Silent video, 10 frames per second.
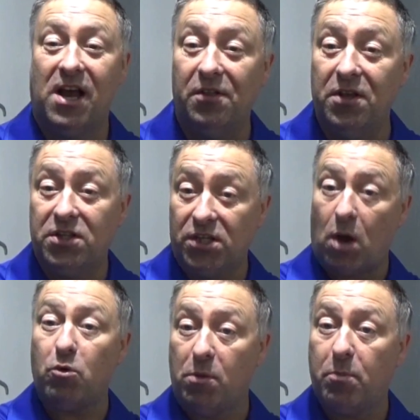And this is
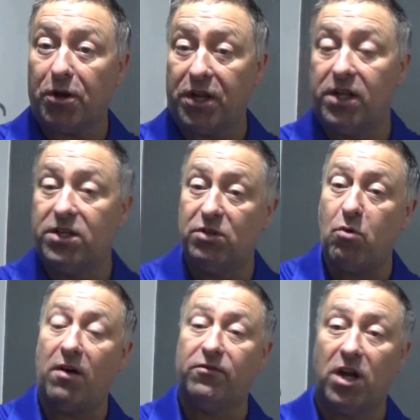how your body, this is
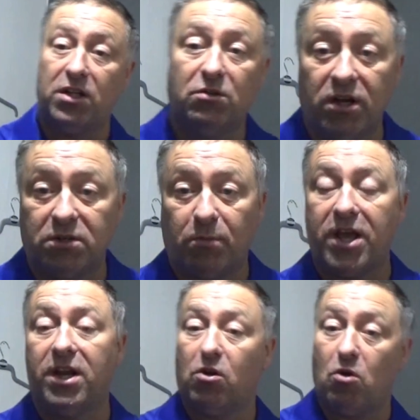what I've tried to
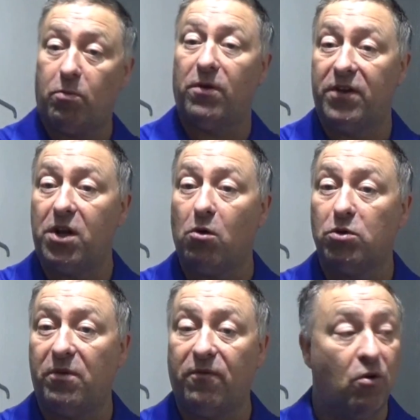explain in a couple of
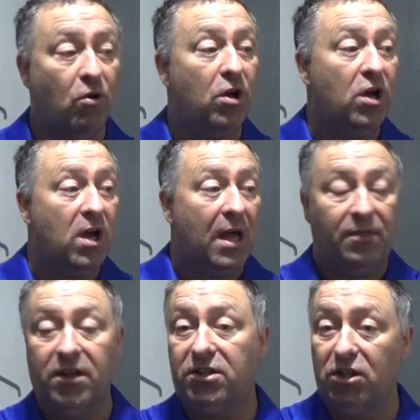videos before,
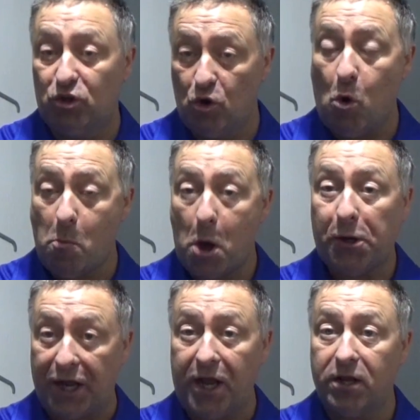this is your
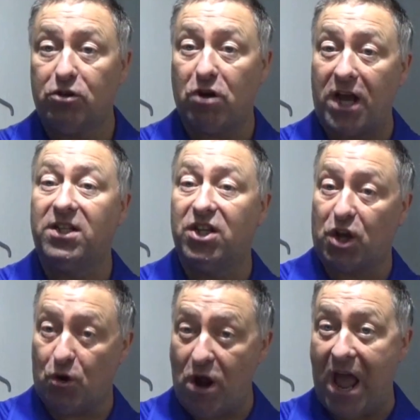body trying to
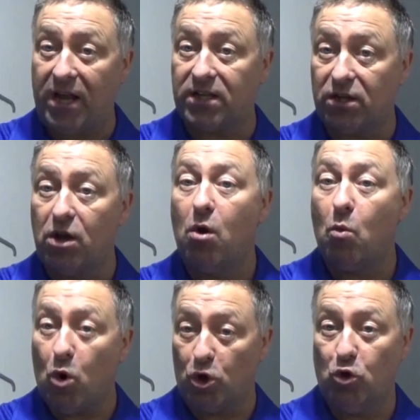correct
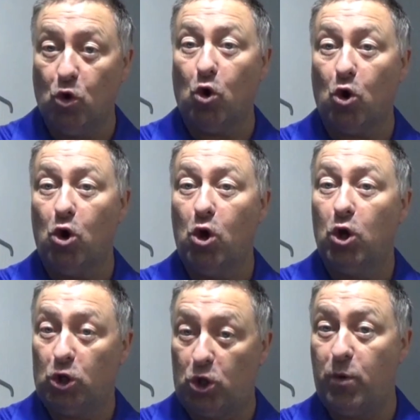what you're
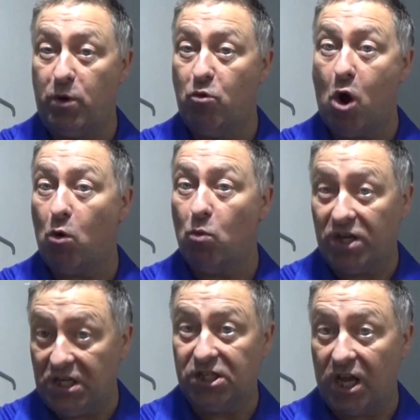doing wrong
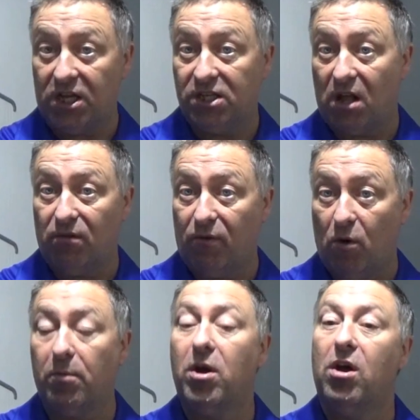when you set yourself
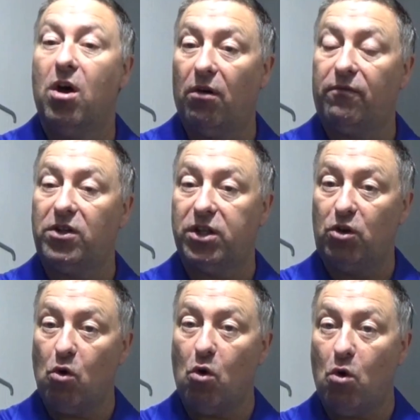up. Obviously
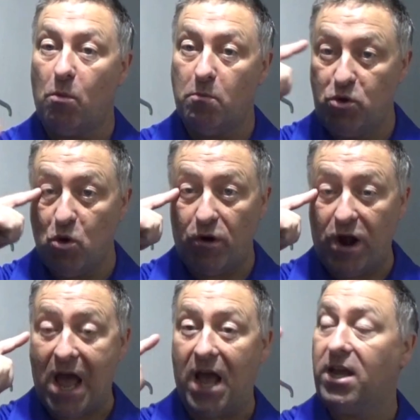your
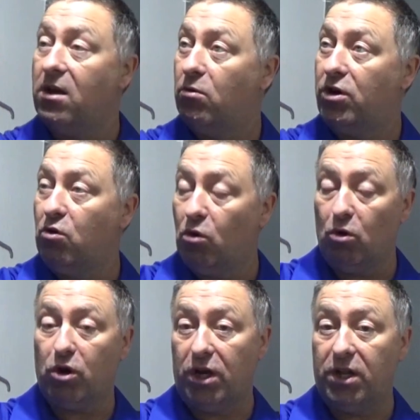eye, when you're
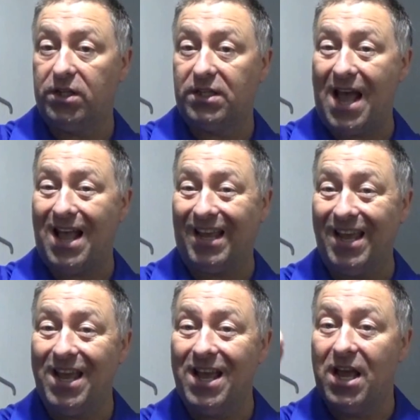looking at the target,